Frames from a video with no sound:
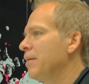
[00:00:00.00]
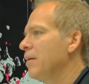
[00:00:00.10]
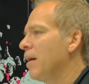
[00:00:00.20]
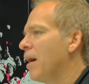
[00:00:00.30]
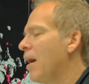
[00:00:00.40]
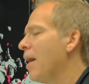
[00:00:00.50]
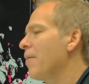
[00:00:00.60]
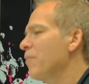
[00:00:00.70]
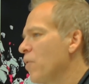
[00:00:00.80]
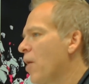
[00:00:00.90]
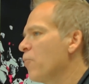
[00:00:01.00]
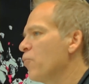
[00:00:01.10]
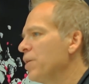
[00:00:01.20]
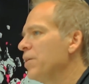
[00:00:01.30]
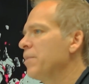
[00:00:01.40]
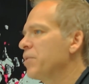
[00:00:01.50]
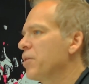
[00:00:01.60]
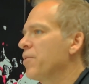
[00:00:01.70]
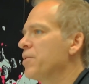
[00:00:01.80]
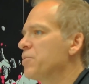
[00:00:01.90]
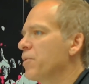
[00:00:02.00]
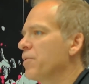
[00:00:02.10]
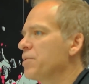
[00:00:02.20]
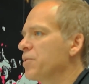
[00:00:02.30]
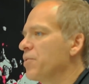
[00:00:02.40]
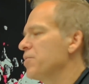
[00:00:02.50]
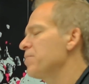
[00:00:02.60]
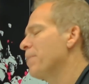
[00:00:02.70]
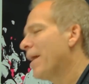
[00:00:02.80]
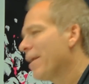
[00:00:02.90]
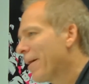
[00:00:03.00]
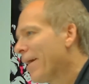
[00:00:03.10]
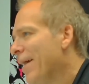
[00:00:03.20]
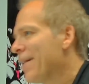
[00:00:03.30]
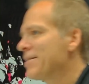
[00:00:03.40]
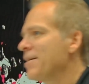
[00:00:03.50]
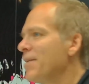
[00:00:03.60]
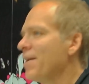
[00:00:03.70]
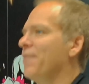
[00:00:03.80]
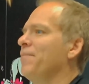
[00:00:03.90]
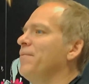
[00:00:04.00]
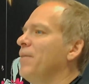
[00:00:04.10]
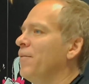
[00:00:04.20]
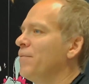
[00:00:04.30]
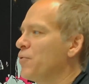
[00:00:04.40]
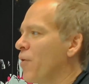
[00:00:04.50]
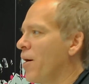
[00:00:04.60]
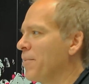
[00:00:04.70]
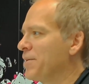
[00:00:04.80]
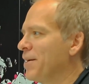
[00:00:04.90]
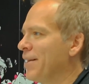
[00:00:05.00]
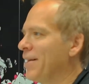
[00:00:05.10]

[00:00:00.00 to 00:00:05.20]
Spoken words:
I really am curious where this goes. But anyway, that's enough of the drama today.